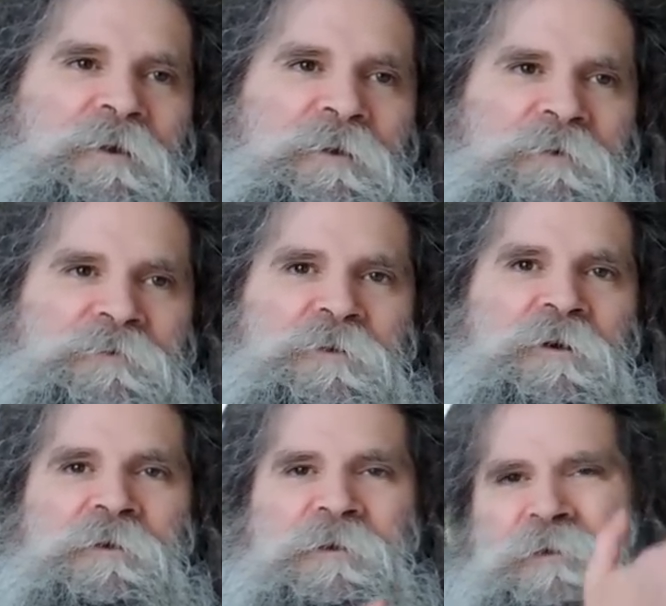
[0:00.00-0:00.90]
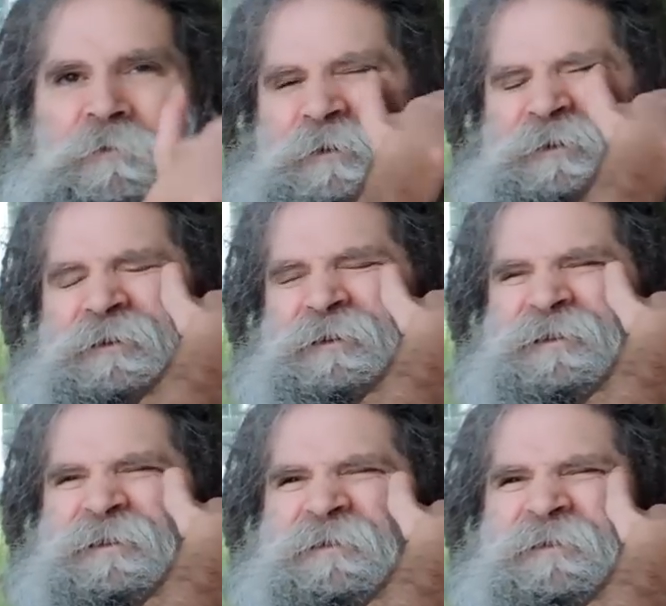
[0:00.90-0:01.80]
and so,
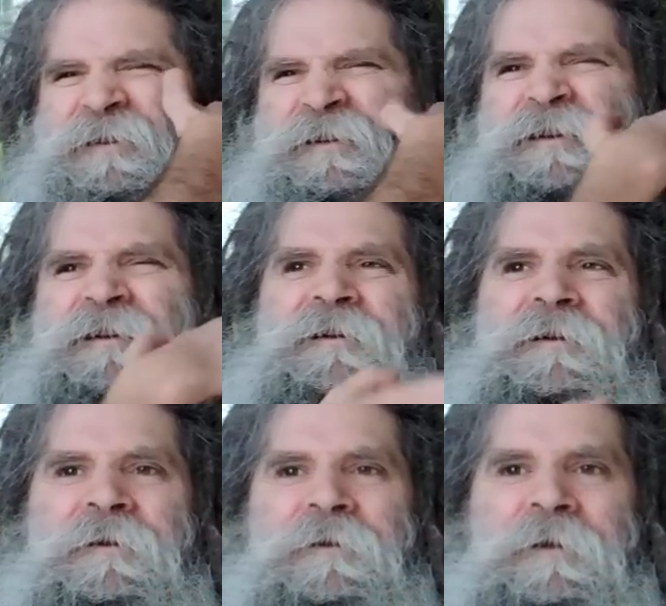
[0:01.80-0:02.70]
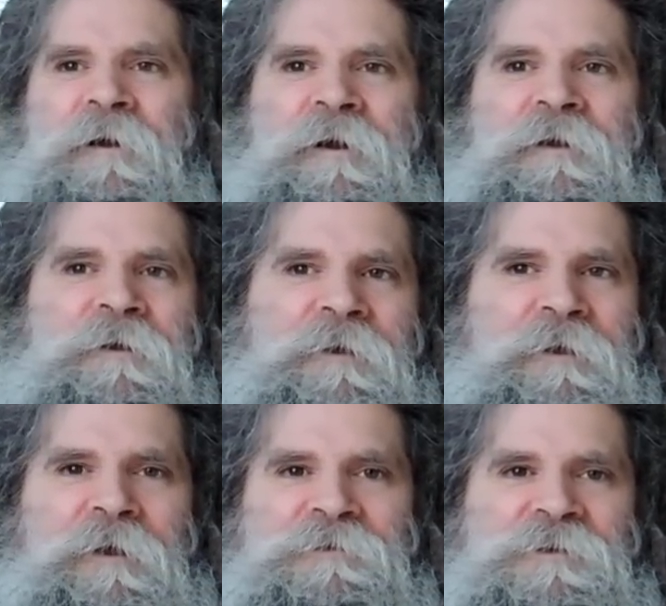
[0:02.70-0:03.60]
it's,
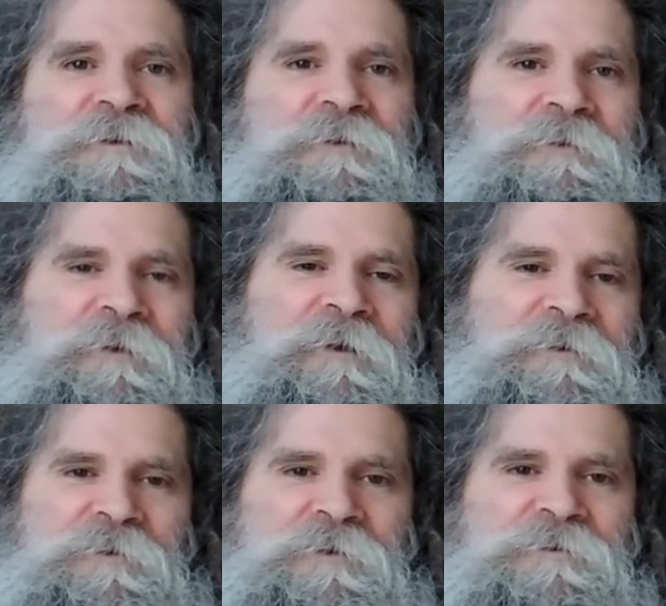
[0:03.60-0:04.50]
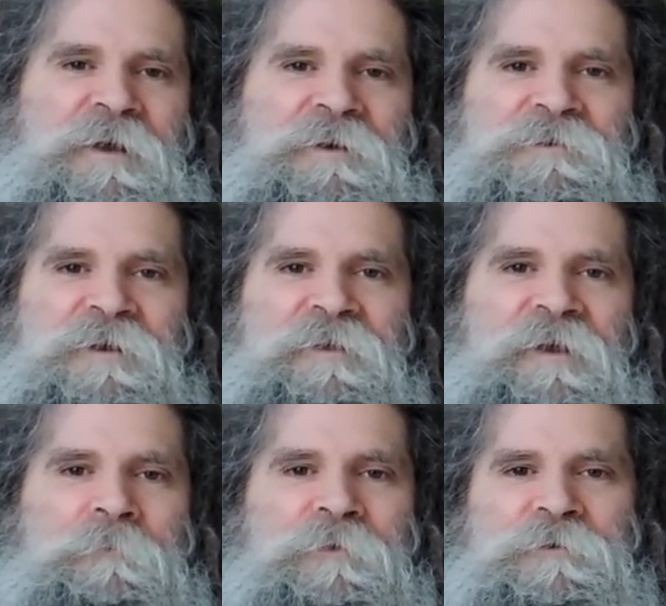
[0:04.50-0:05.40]
I just, I guess I just had to say
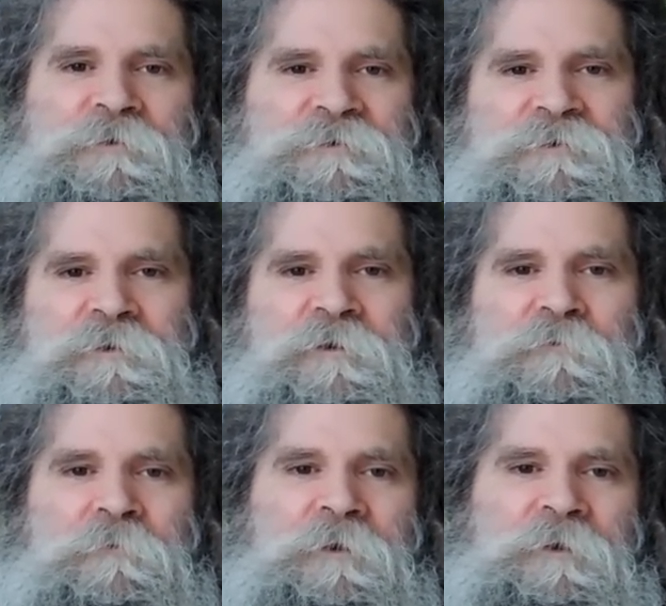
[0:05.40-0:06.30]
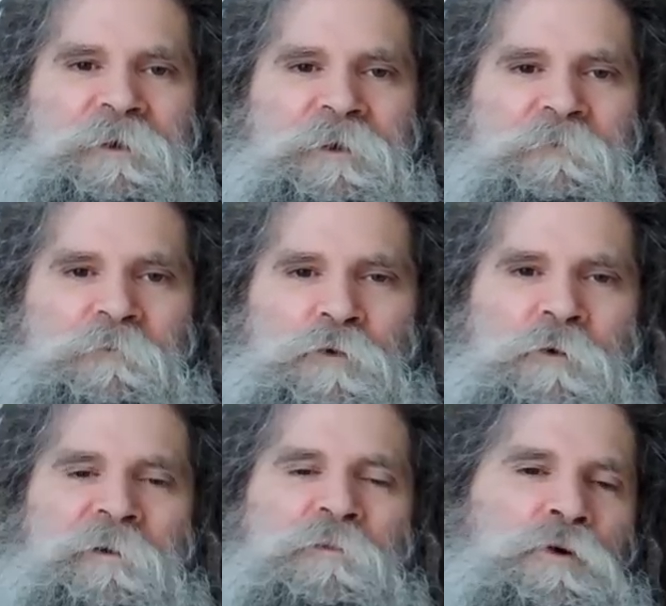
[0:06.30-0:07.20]
that because,
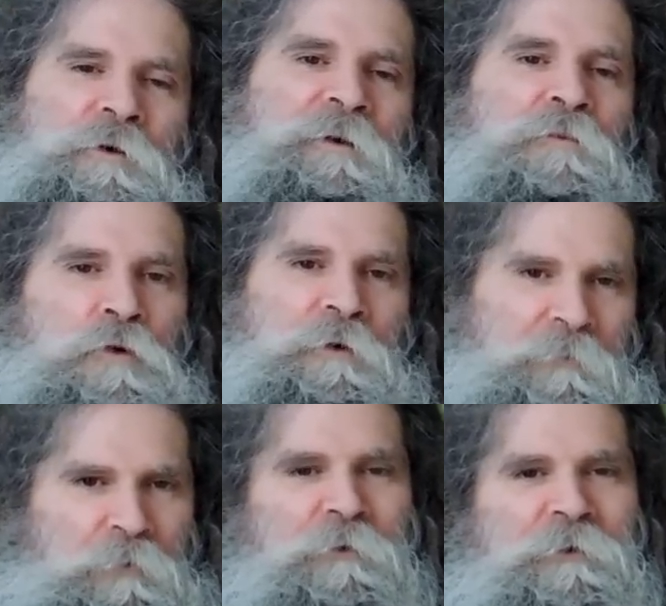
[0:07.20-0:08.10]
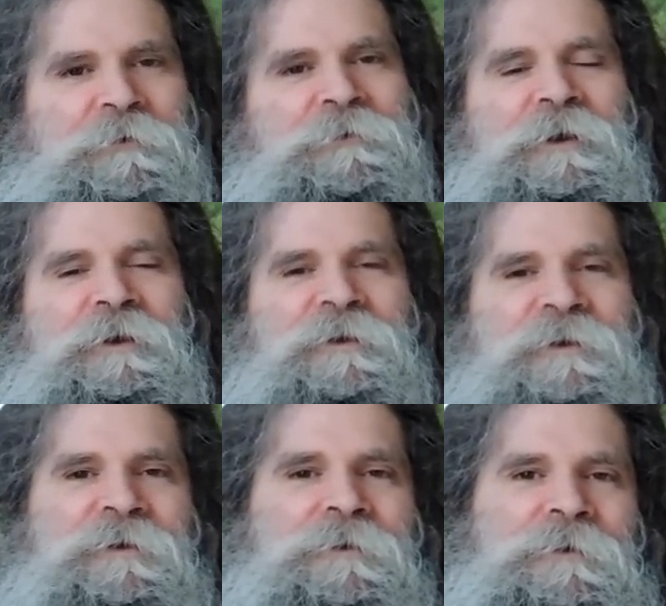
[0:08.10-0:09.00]
more and more
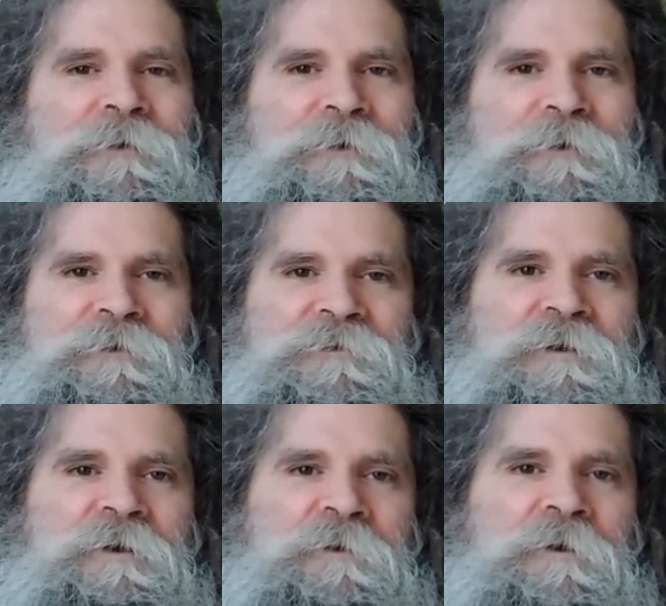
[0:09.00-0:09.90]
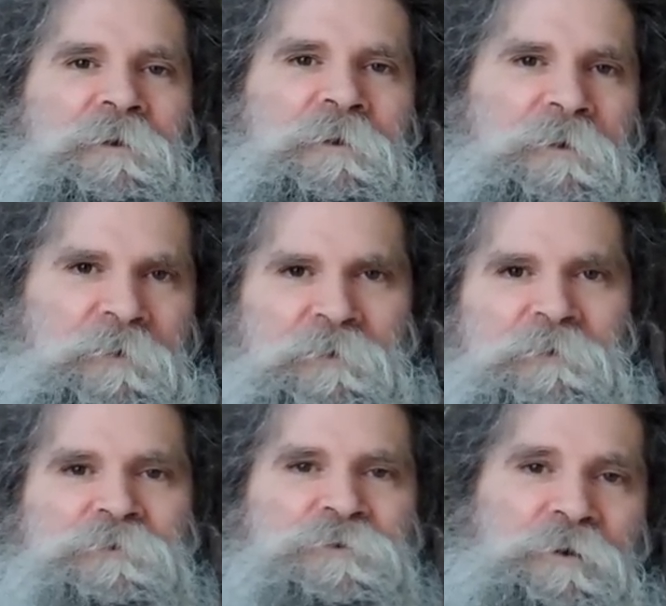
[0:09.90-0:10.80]
lately, it's like,
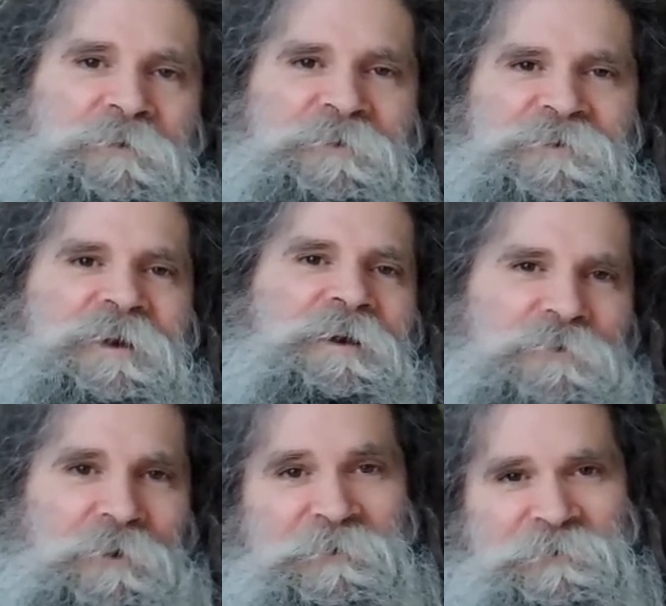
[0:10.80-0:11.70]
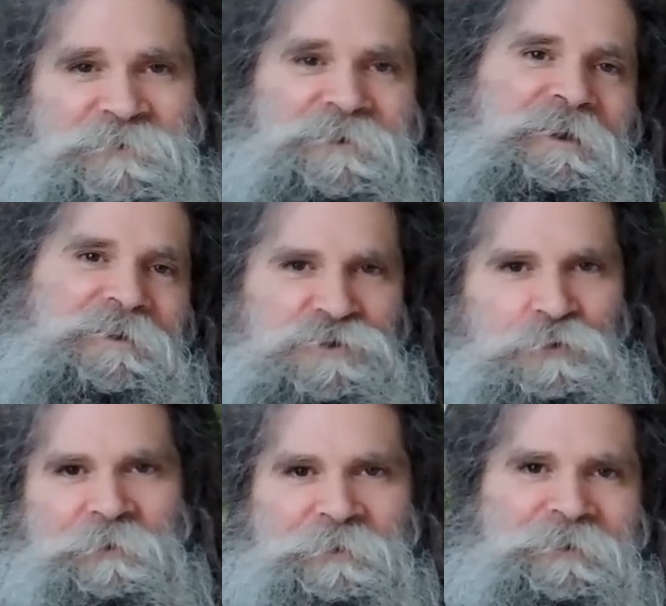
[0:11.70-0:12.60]
talk to this guy, he's the
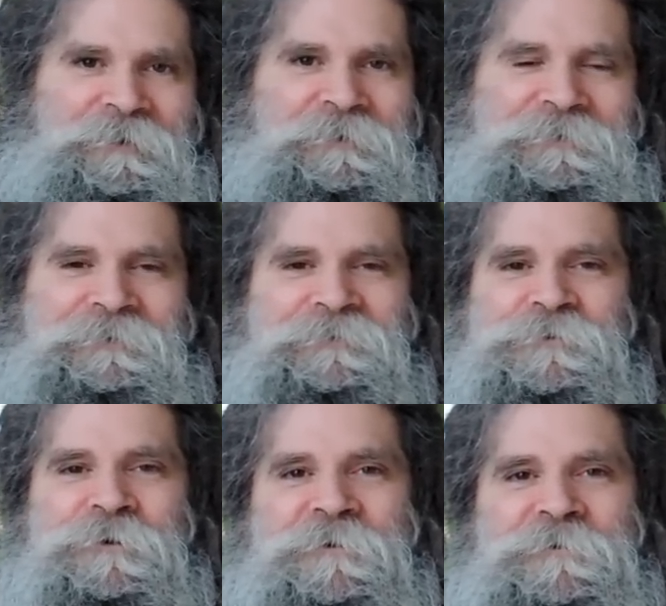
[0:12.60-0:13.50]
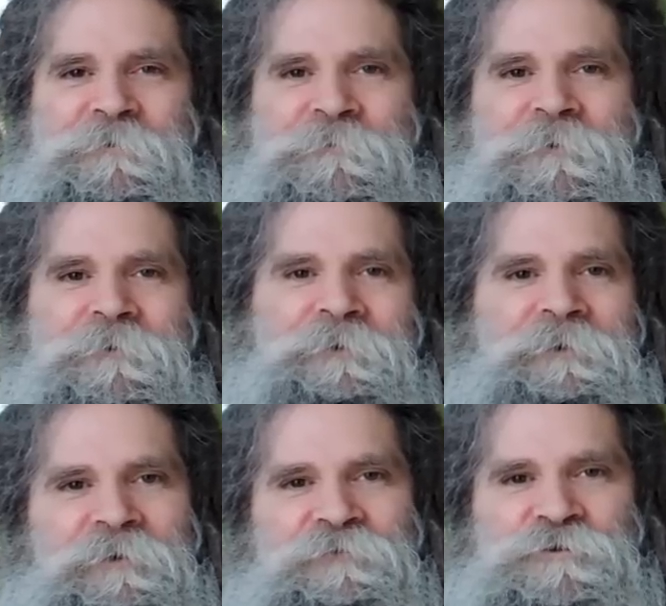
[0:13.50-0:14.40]
one that you need to talk to.
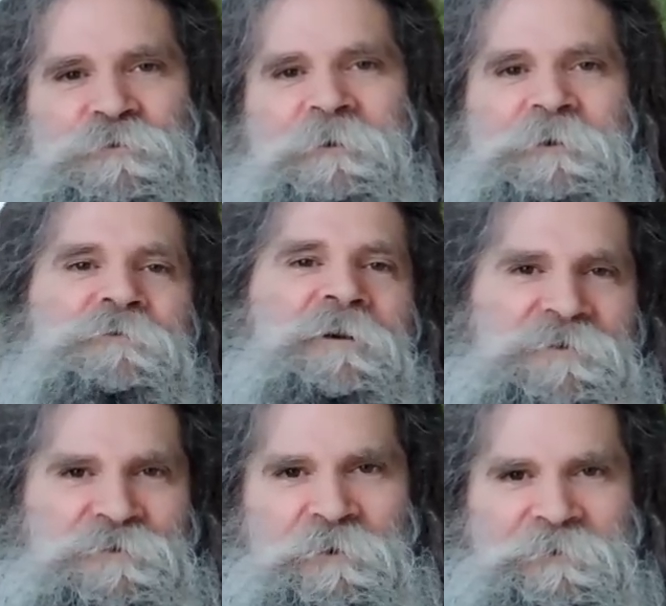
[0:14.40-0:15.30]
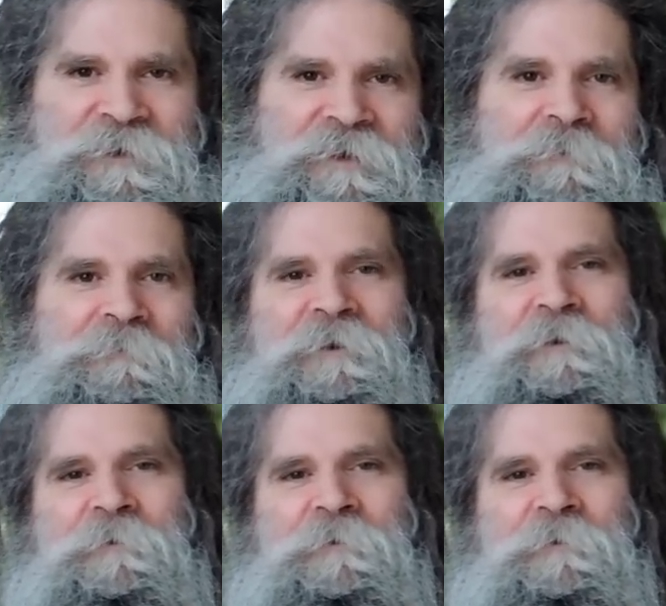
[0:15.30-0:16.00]
If you're starting Dreads, talk to him,